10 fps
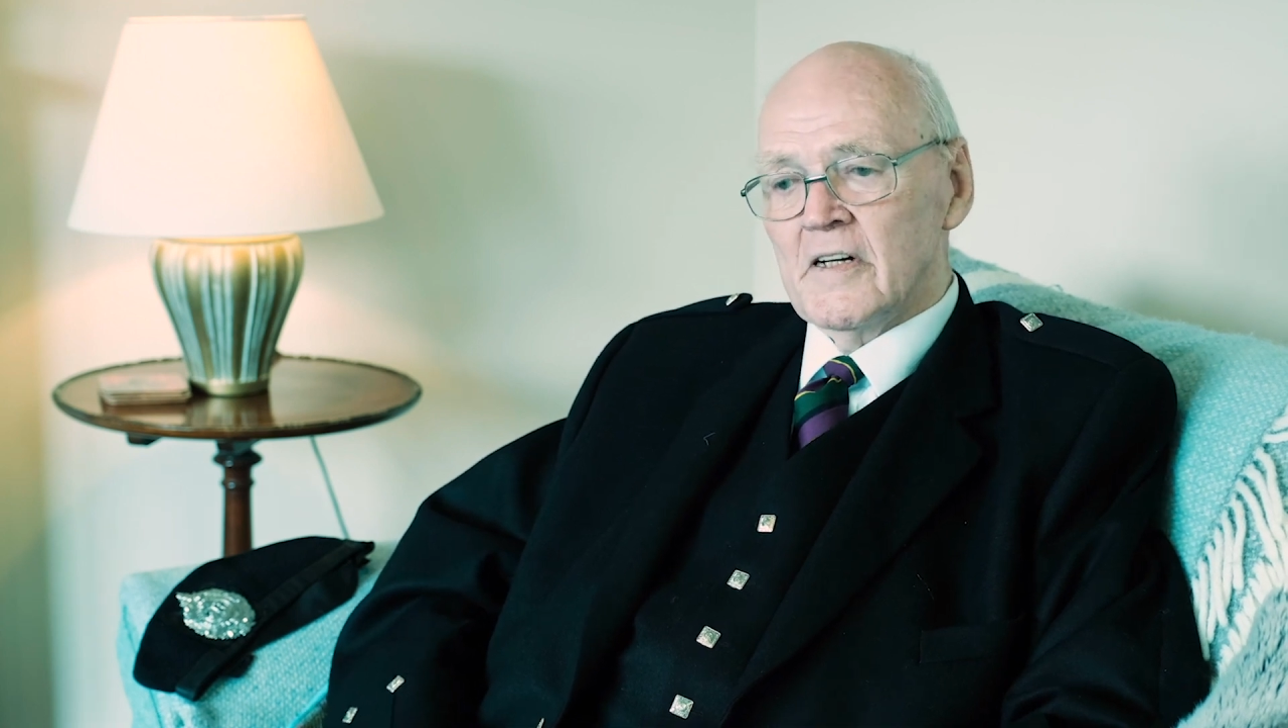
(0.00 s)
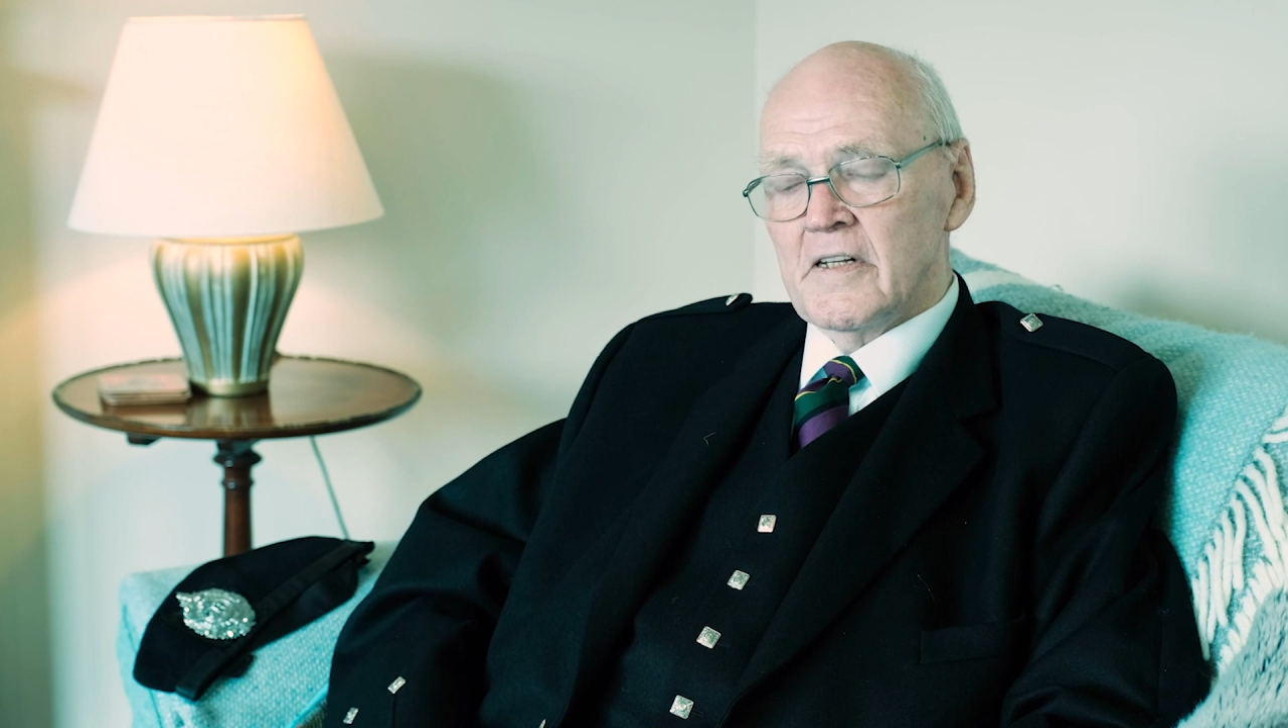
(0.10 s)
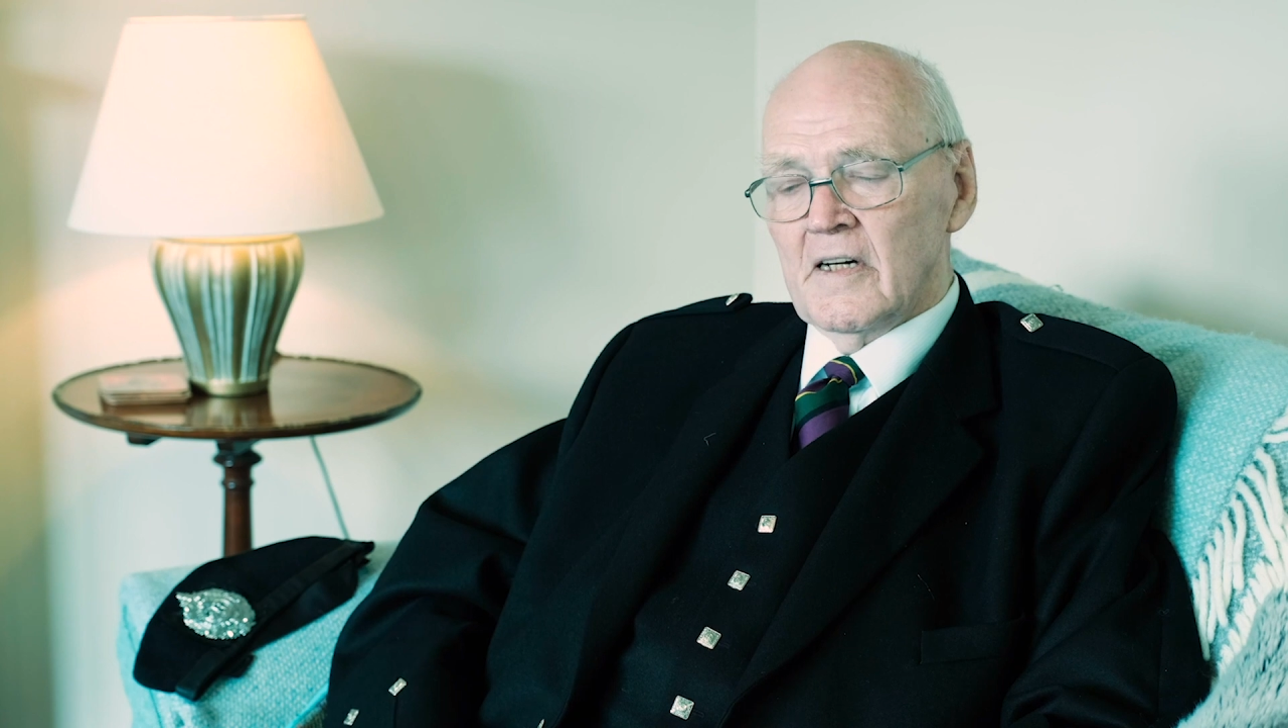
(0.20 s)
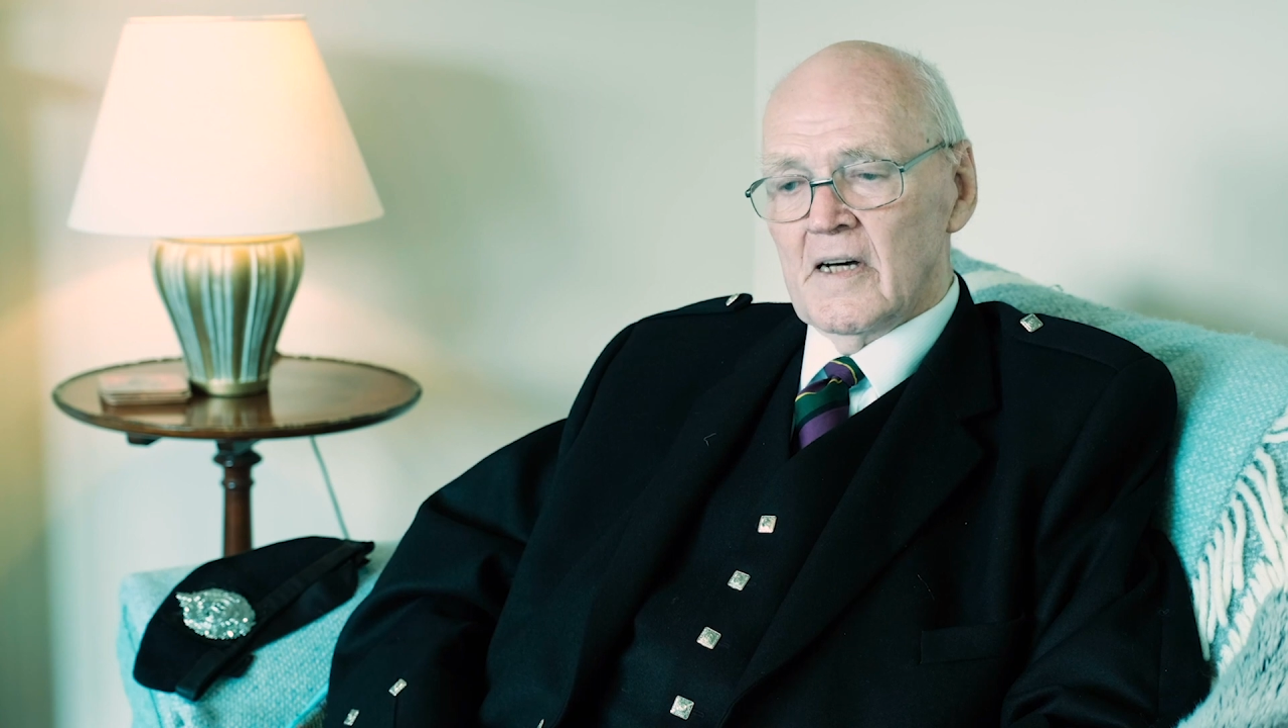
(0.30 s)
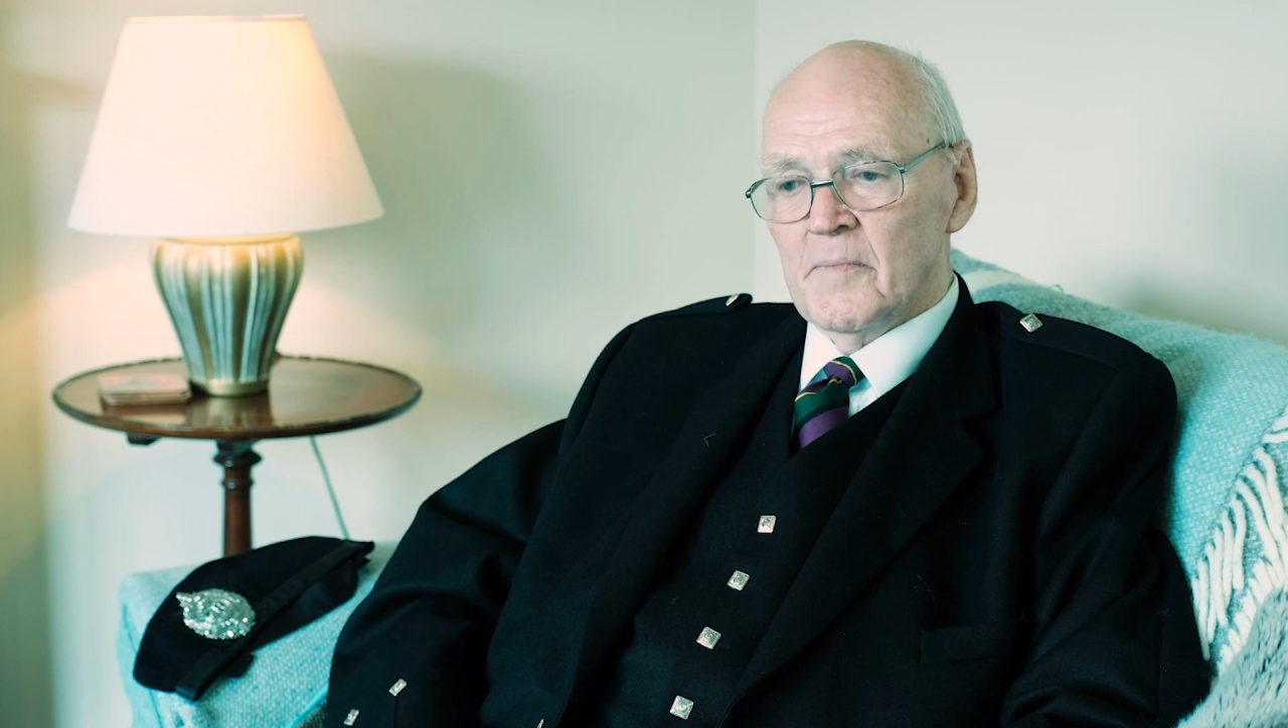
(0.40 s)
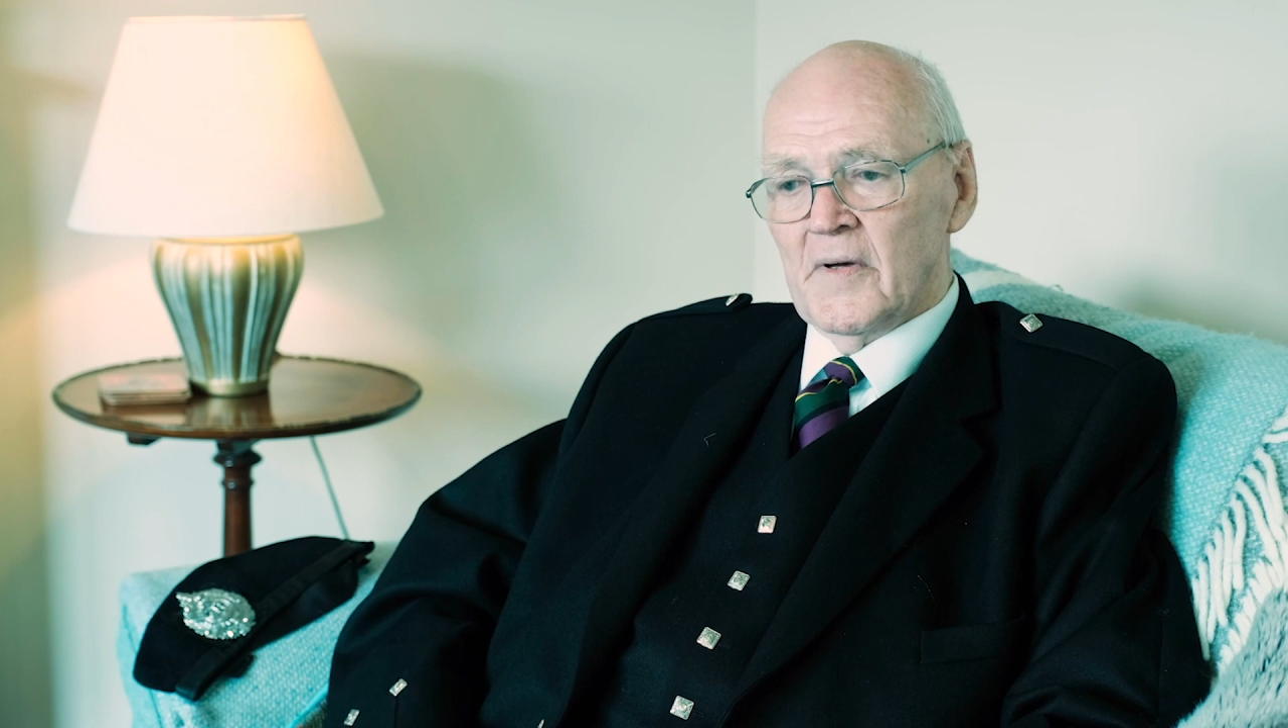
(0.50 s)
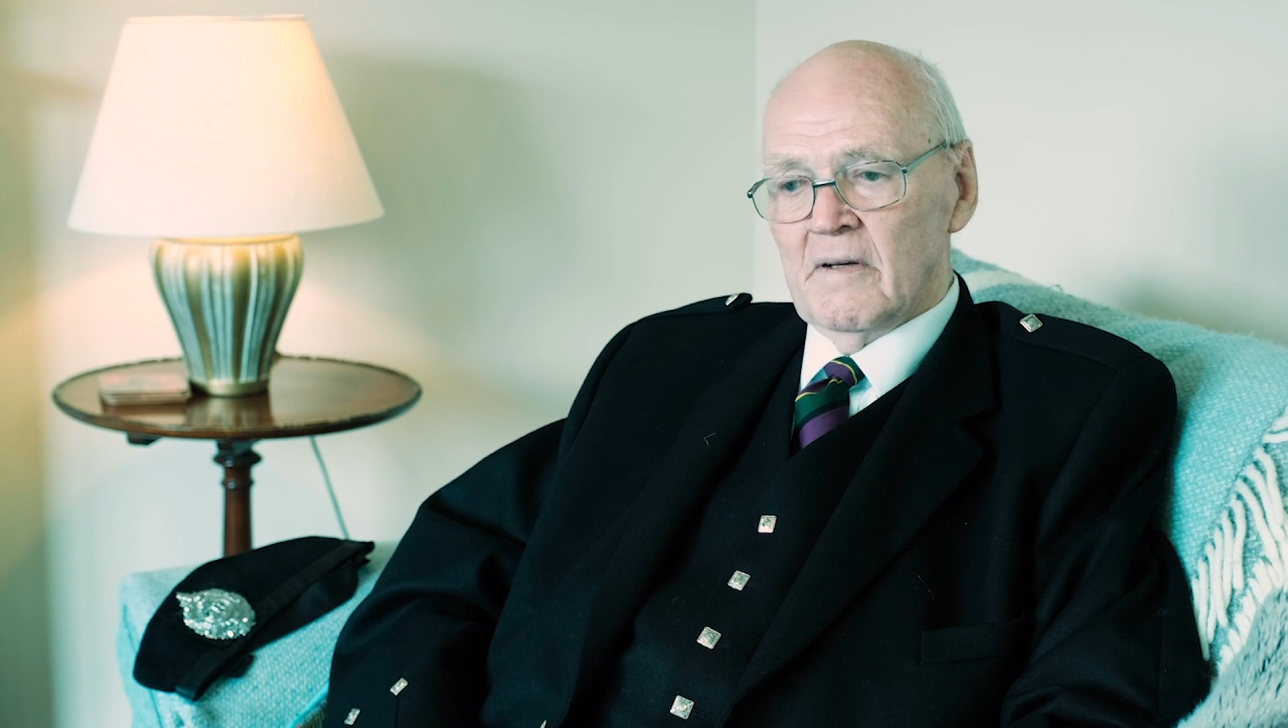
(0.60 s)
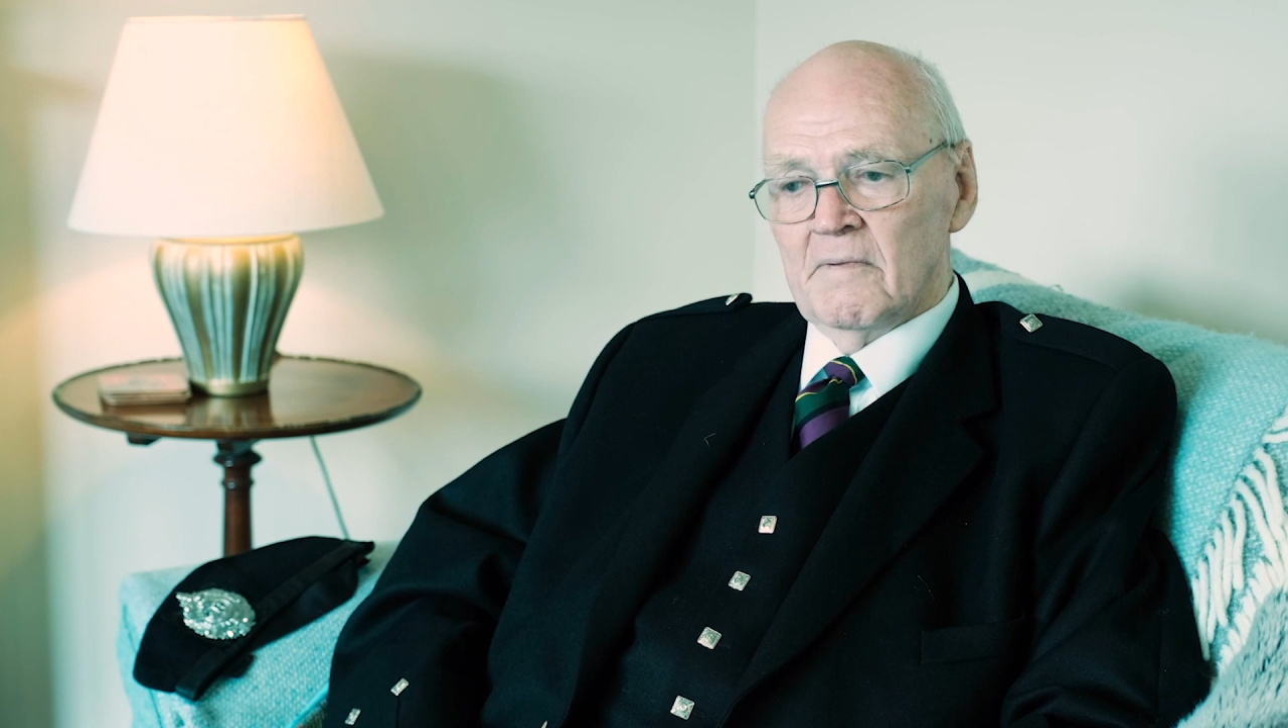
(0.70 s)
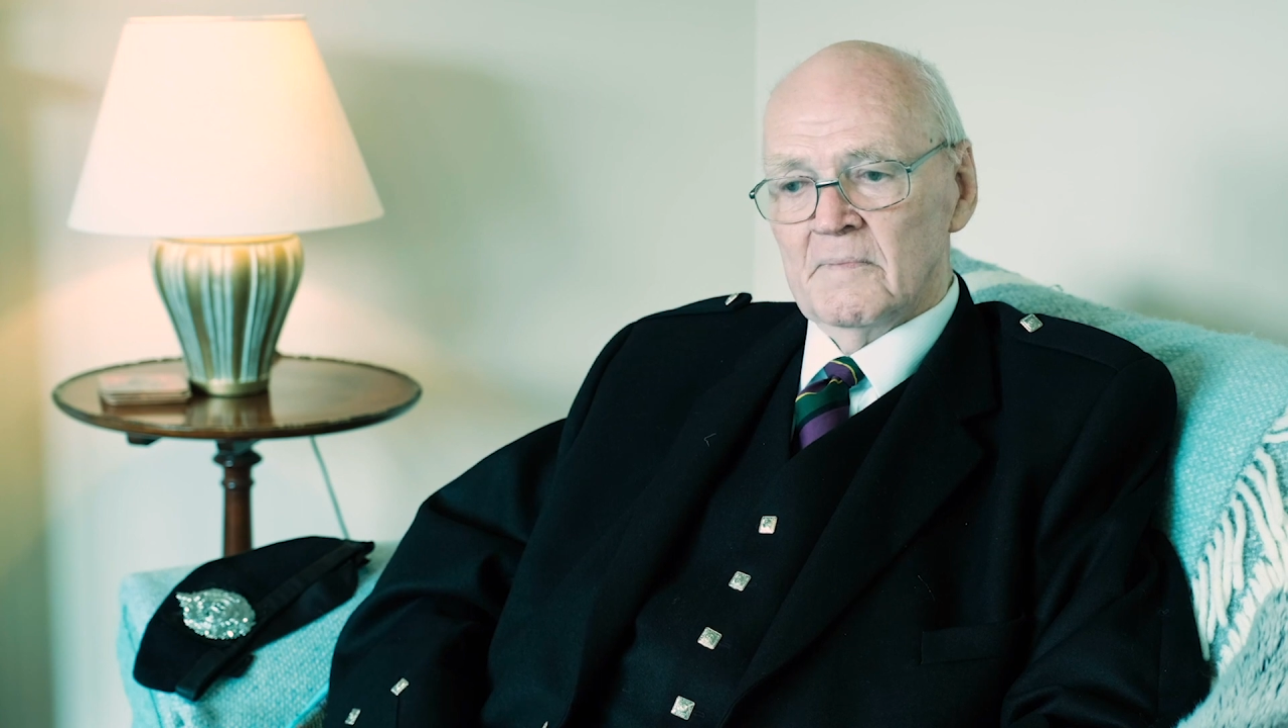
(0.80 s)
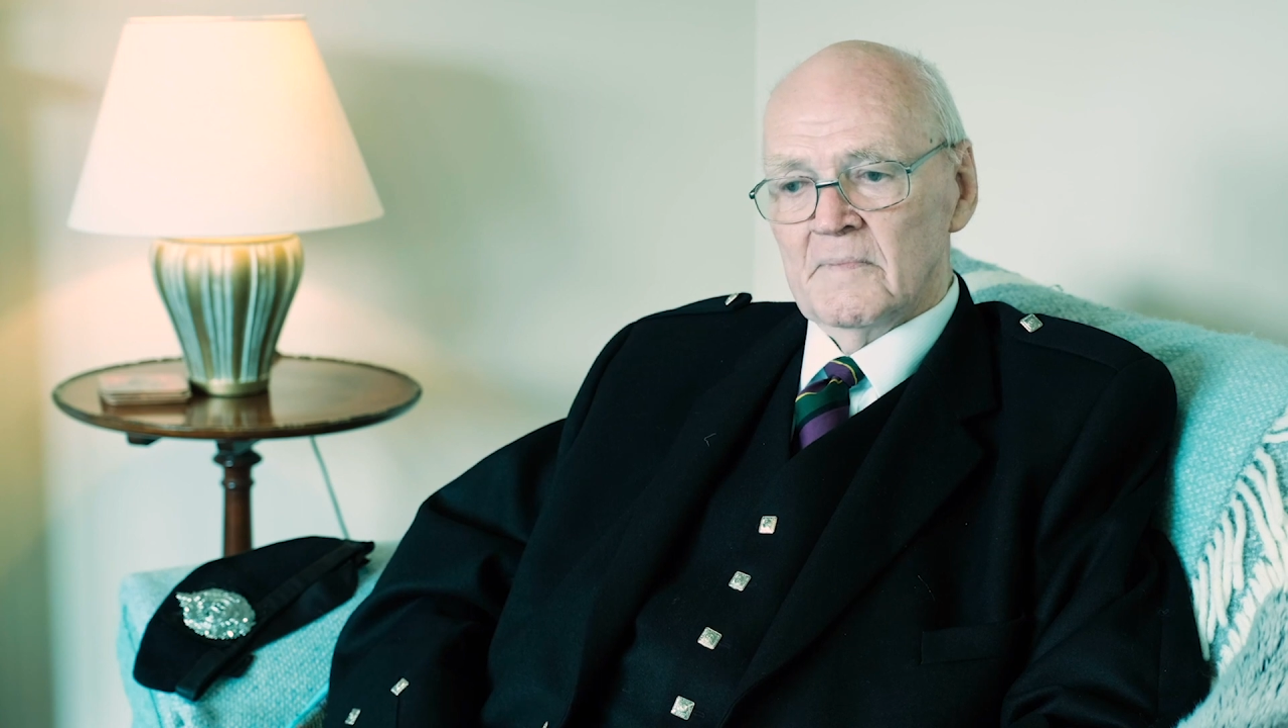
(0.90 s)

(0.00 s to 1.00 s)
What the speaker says: in the army